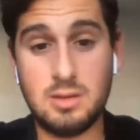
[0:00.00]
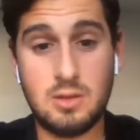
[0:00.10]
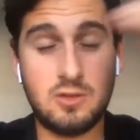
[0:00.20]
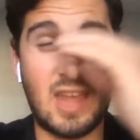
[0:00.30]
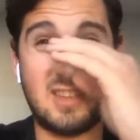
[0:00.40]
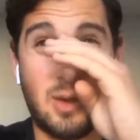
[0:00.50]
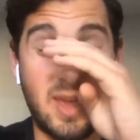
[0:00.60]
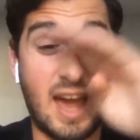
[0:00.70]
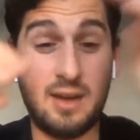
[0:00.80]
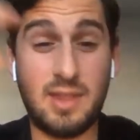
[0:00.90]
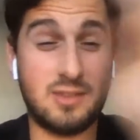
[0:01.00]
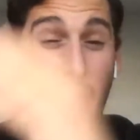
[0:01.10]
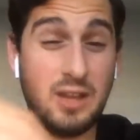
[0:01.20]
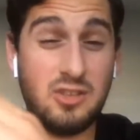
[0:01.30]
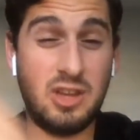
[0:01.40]
So that's how we got. That's
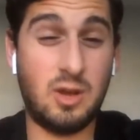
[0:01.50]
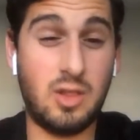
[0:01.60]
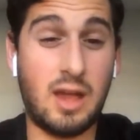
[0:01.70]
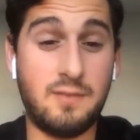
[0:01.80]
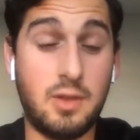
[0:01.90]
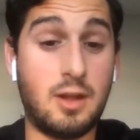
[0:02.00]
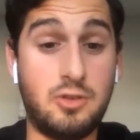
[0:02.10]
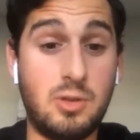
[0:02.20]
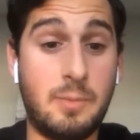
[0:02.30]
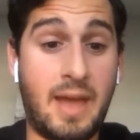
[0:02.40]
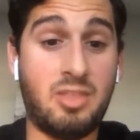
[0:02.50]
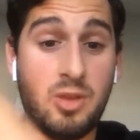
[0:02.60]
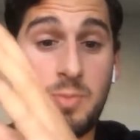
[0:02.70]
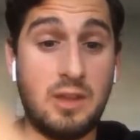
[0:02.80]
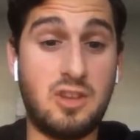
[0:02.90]
why a lot of you that are doing the math
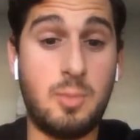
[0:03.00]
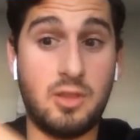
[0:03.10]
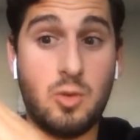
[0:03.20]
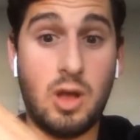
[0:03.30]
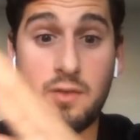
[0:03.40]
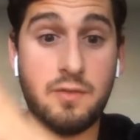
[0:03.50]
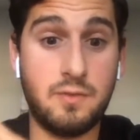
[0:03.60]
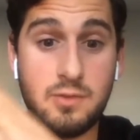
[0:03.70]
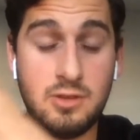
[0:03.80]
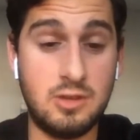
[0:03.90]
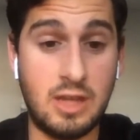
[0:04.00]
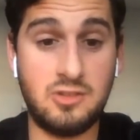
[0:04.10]
with me, it should have been 12 and